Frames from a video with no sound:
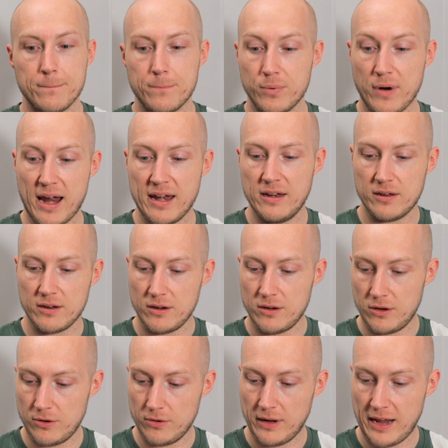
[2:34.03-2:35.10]
brand
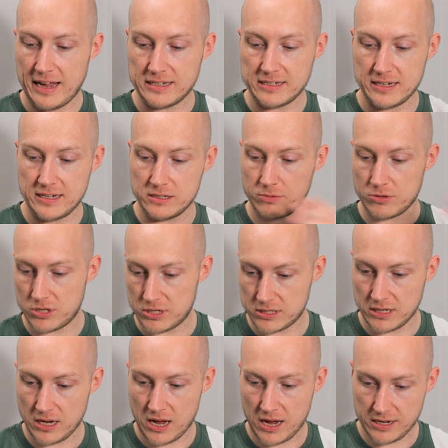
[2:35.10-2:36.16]
new laces, which is
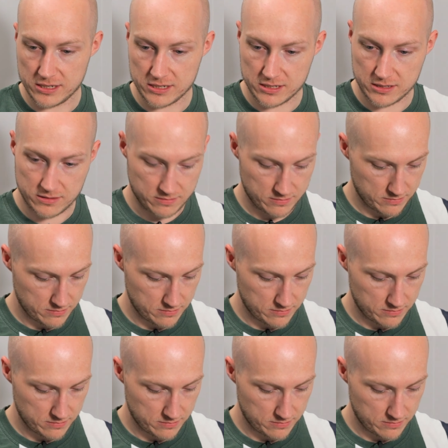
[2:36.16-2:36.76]
nice.